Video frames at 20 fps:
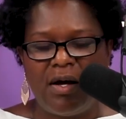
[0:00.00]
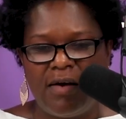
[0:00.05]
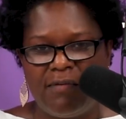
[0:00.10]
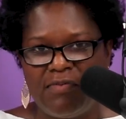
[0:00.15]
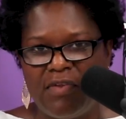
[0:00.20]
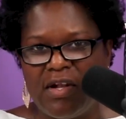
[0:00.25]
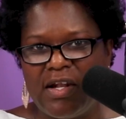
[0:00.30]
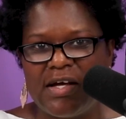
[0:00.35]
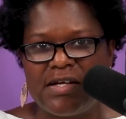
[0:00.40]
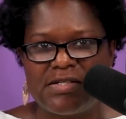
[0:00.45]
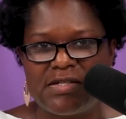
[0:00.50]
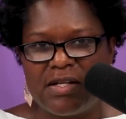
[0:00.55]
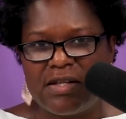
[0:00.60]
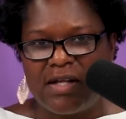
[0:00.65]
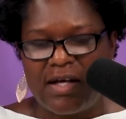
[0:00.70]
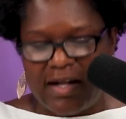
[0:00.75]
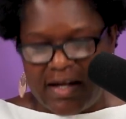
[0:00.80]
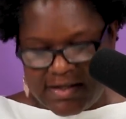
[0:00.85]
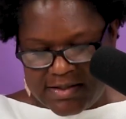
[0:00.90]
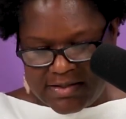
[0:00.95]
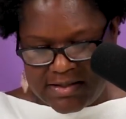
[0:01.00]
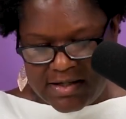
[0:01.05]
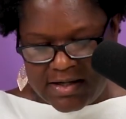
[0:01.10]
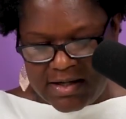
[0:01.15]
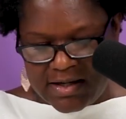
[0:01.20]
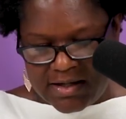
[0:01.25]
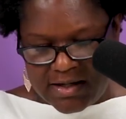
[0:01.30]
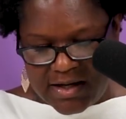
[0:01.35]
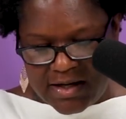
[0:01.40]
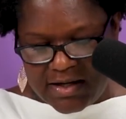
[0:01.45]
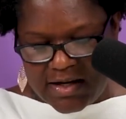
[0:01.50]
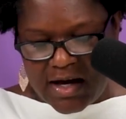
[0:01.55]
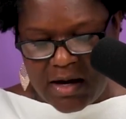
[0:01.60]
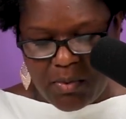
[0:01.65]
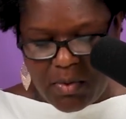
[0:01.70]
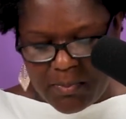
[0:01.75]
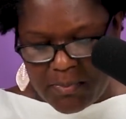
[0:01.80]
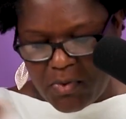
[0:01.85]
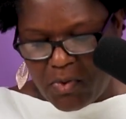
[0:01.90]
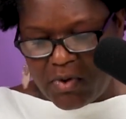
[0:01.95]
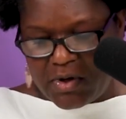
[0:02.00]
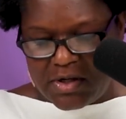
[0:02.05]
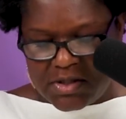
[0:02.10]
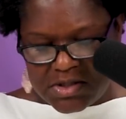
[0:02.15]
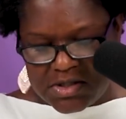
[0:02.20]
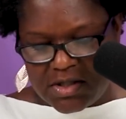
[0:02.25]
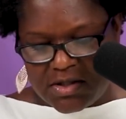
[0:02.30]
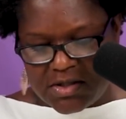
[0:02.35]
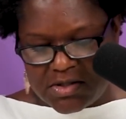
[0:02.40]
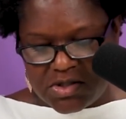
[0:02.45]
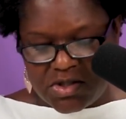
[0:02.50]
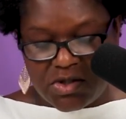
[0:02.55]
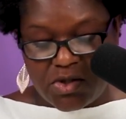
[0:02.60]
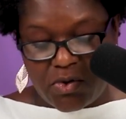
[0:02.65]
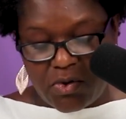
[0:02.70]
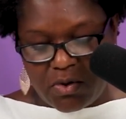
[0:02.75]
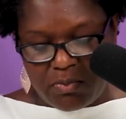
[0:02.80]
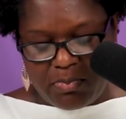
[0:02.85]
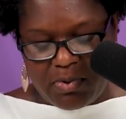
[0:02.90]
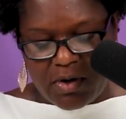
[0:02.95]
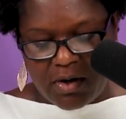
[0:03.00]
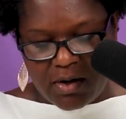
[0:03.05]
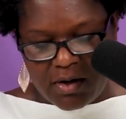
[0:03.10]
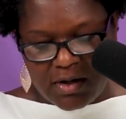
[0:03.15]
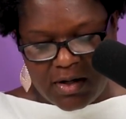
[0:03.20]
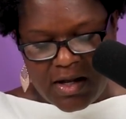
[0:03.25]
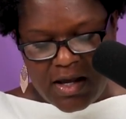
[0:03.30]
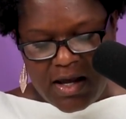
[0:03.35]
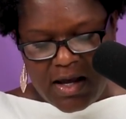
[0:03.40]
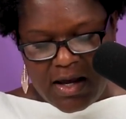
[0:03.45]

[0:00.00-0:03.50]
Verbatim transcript: of the lesson that I did, and now I'm going into this third part.